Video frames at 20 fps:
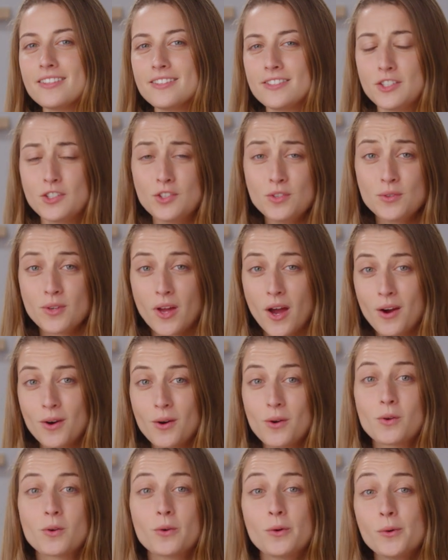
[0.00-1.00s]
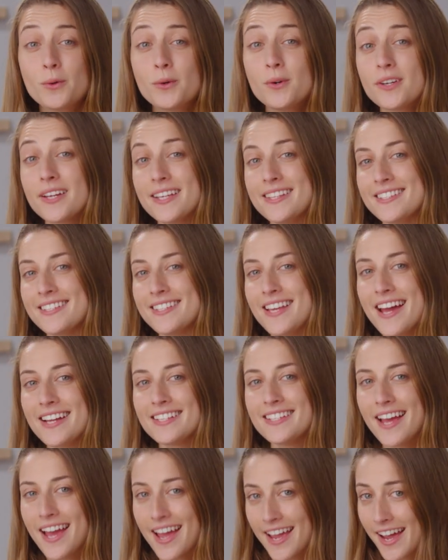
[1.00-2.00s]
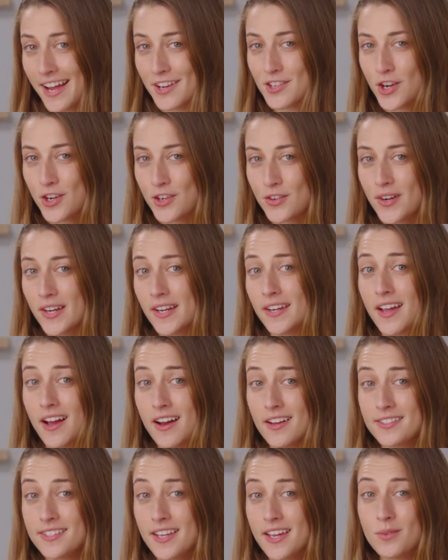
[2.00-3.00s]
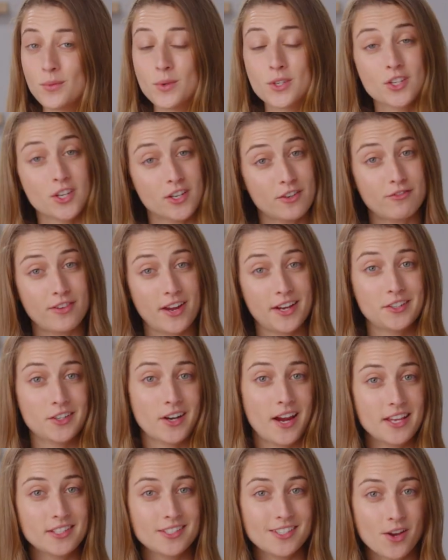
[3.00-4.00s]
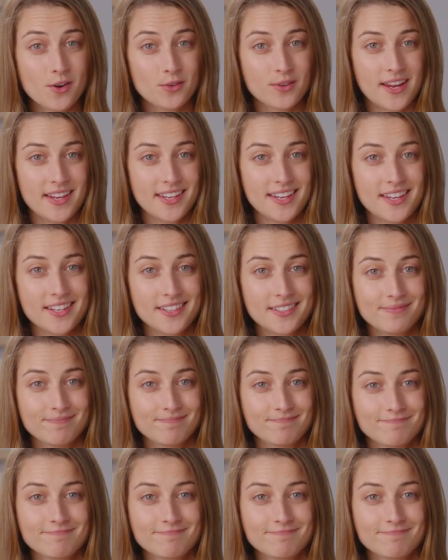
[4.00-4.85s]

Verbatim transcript: Did you know Google can detect AI generated content which can affect your SEO ranking?